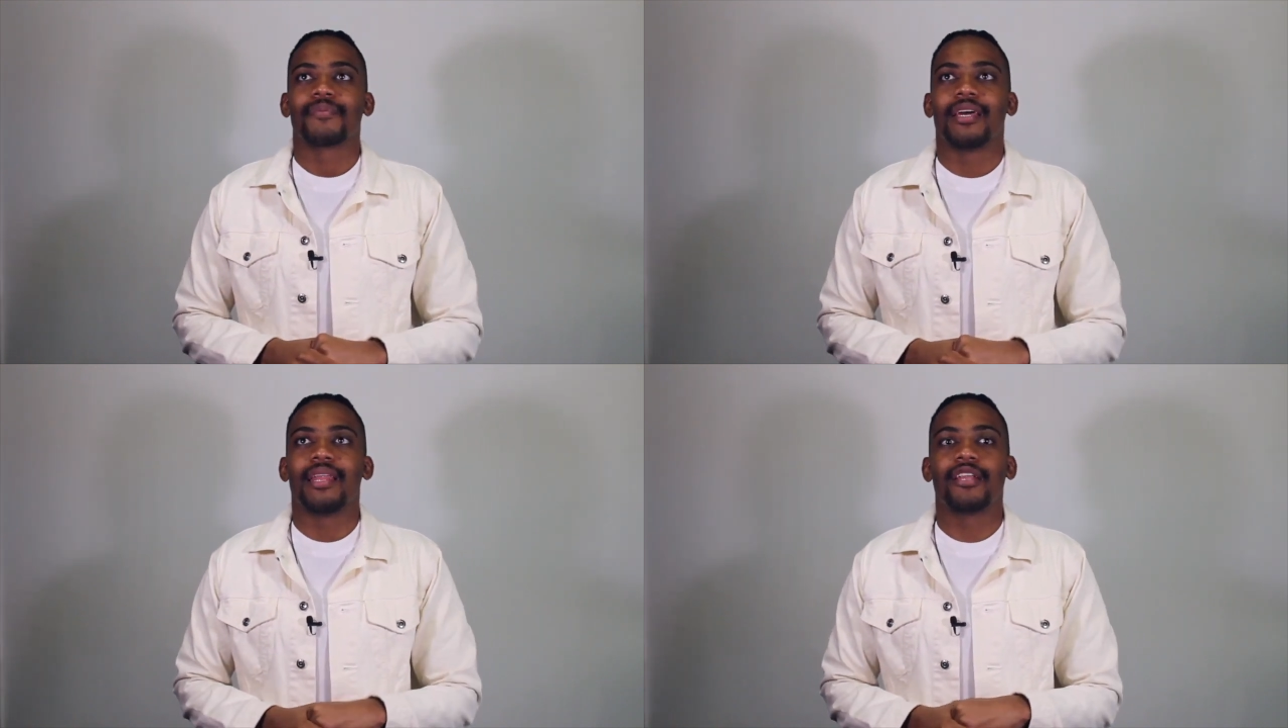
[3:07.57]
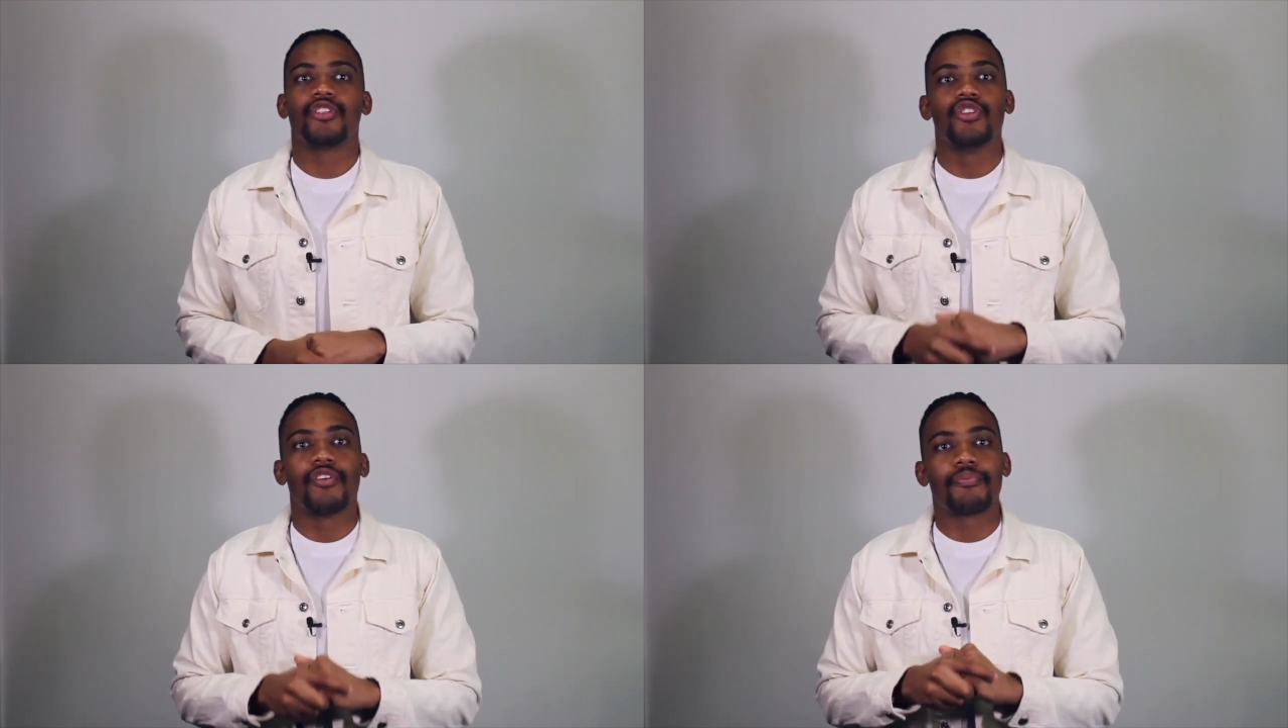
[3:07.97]
an
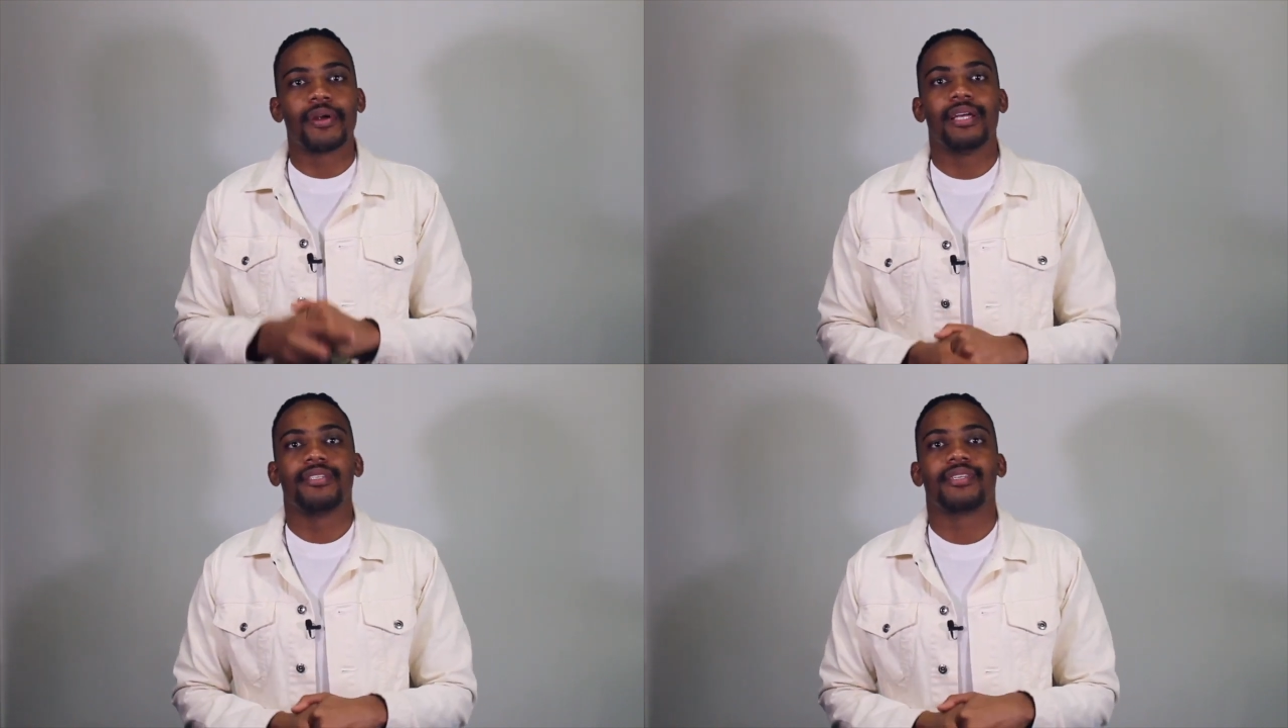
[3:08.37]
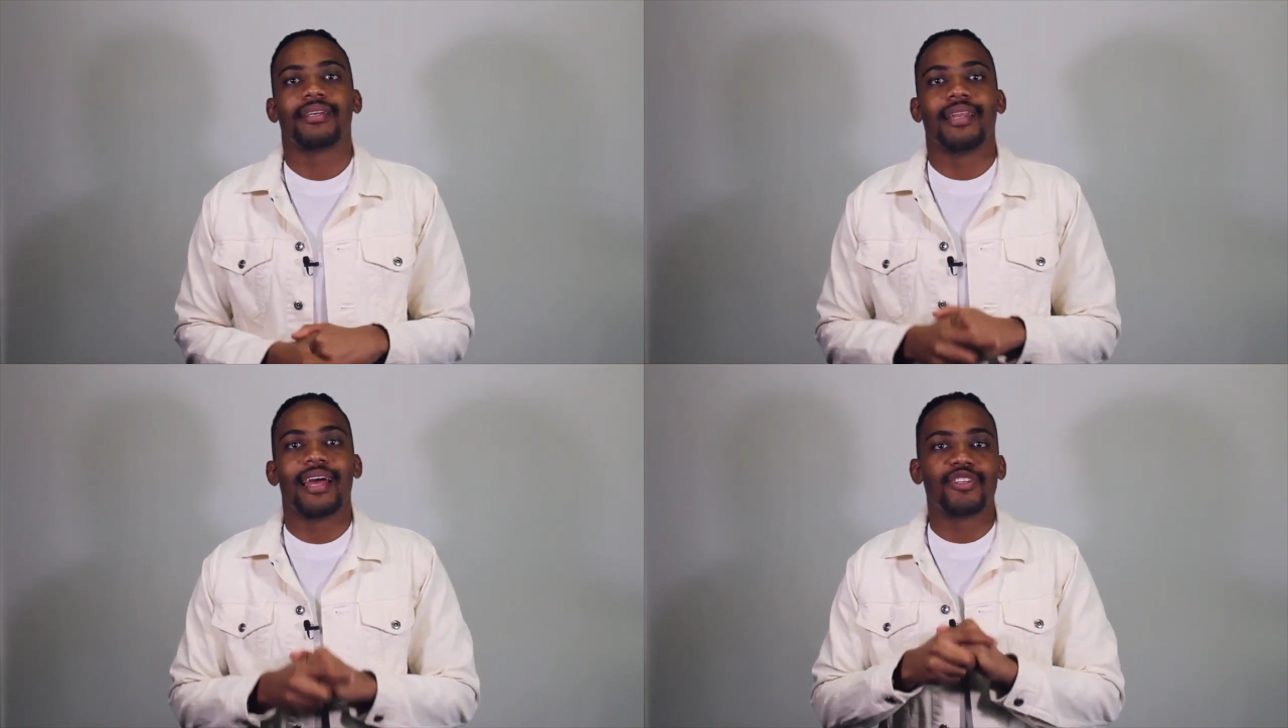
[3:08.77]
attitude of praise,
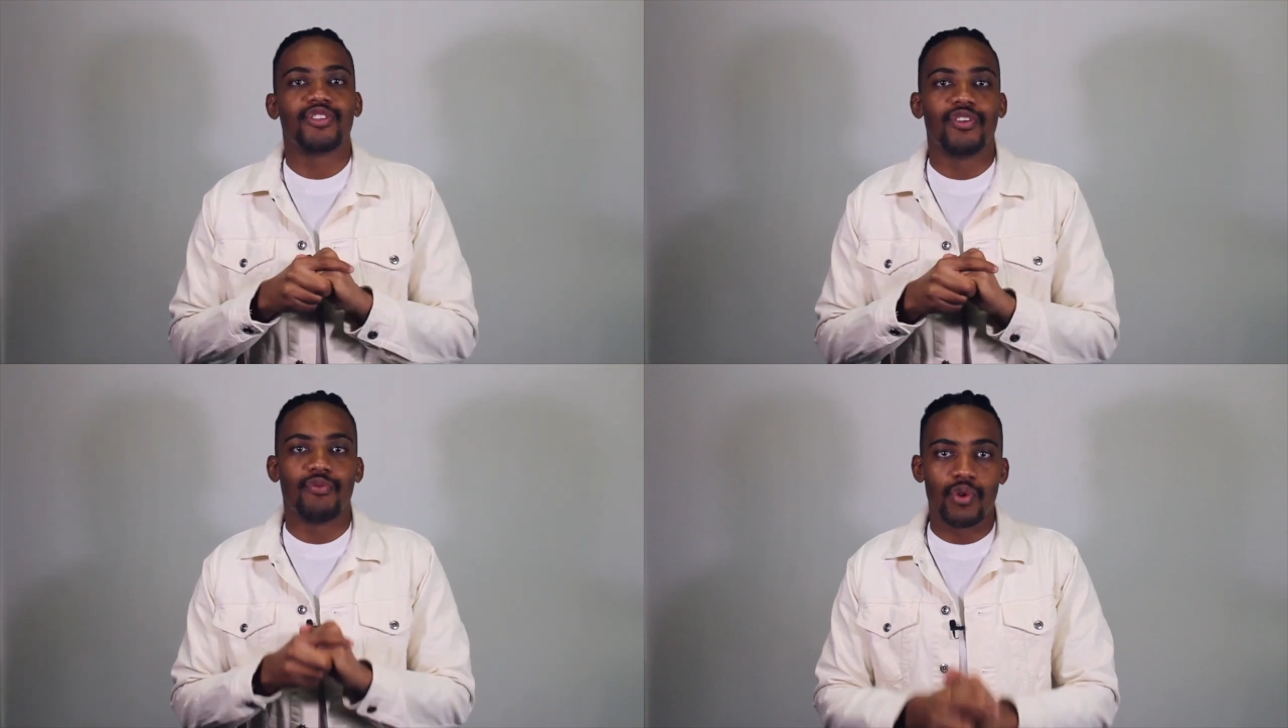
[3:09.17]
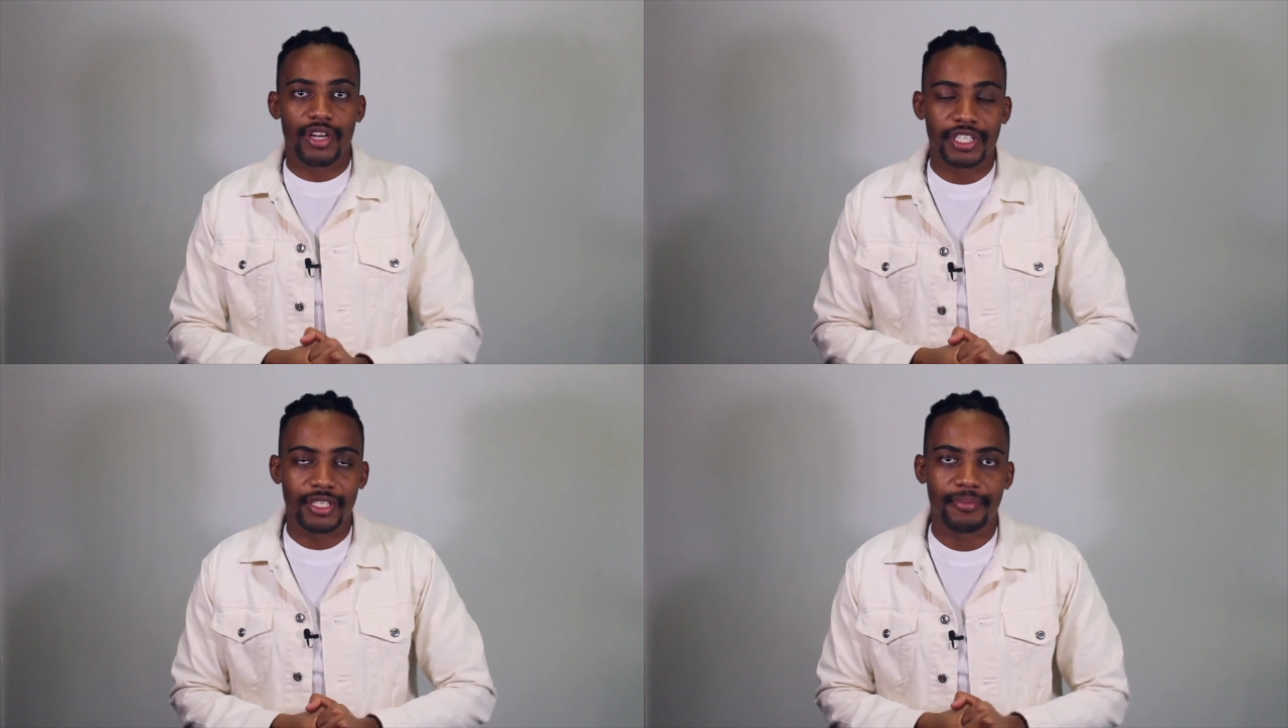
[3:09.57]
an attitude of
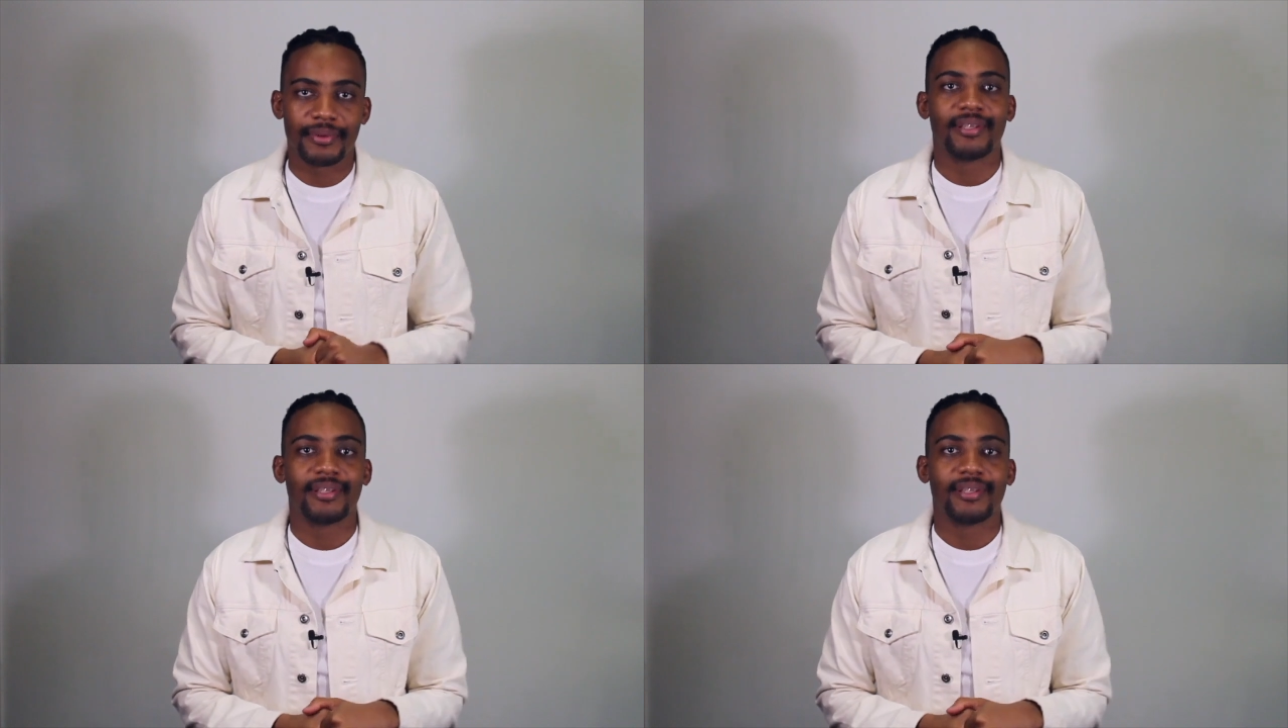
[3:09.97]
worship.